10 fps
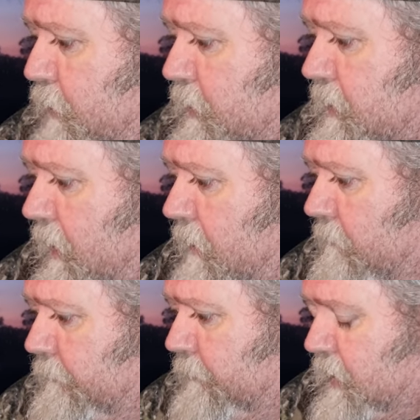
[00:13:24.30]
but
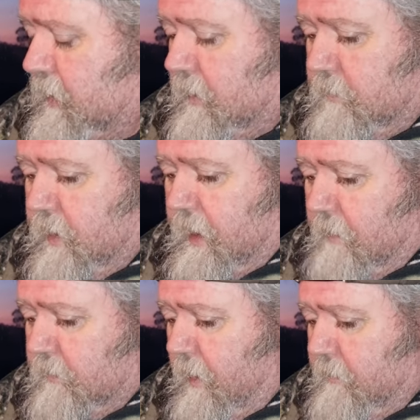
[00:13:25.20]
seems to be a
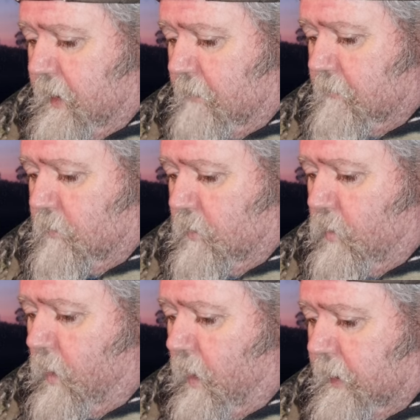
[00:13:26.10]
couple, maybe a couple
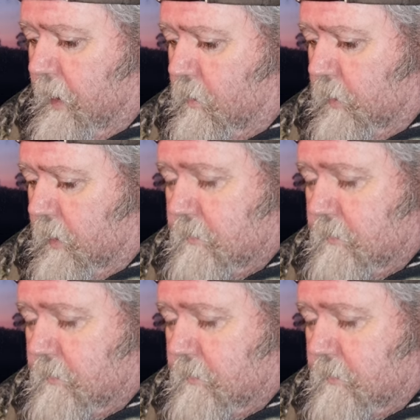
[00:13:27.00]
more wily, older,